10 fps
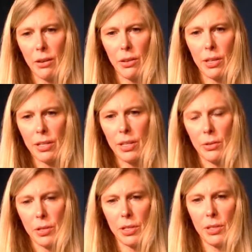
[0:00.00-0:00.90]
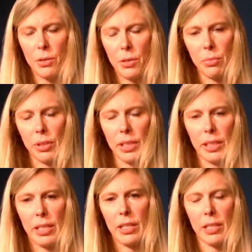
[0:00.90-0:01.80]
or do they see those as two
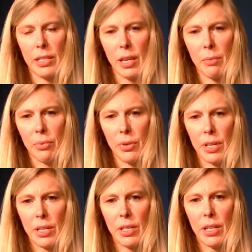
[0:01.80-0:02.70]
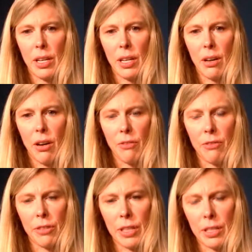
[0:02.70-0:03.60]
completely separate
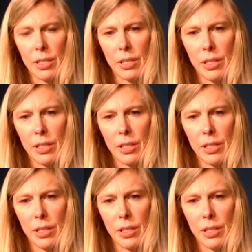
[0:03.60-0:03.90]
offerings?